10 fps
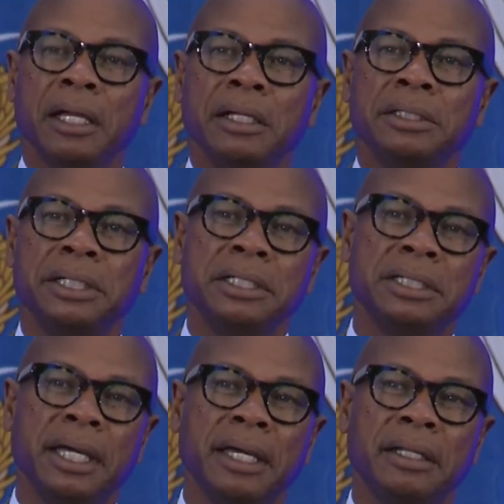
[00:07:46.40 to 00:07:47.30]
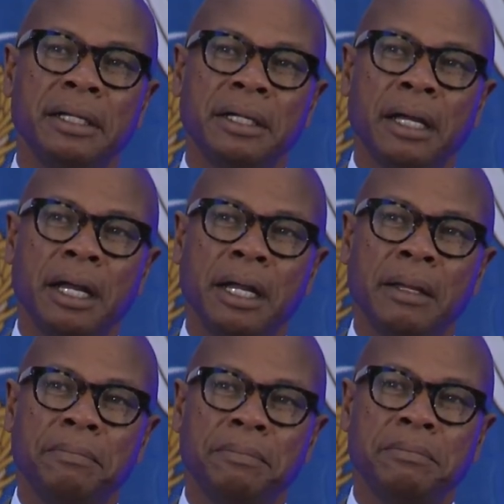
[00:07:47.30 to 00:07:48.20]
She said,
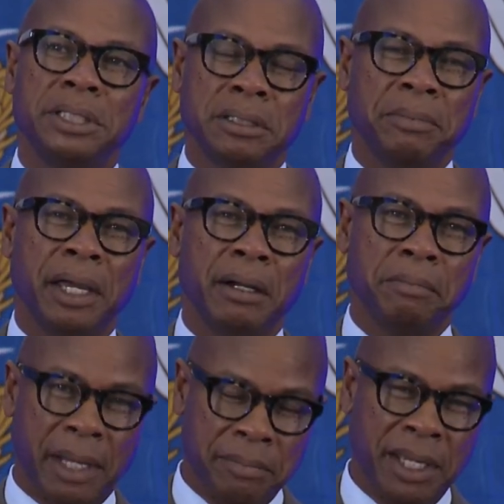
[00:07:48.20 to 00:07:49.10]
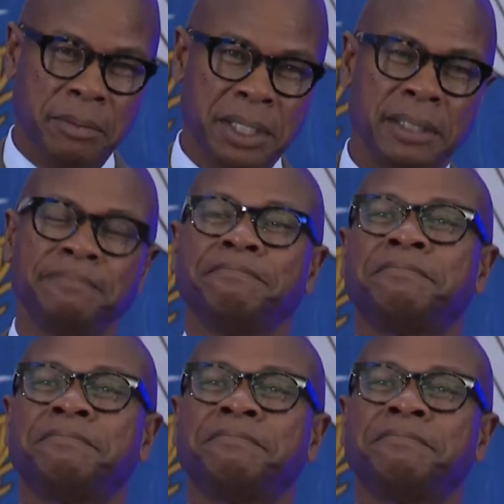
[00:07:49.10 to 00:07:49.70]
uh, um, Mr. Mayor, my baby,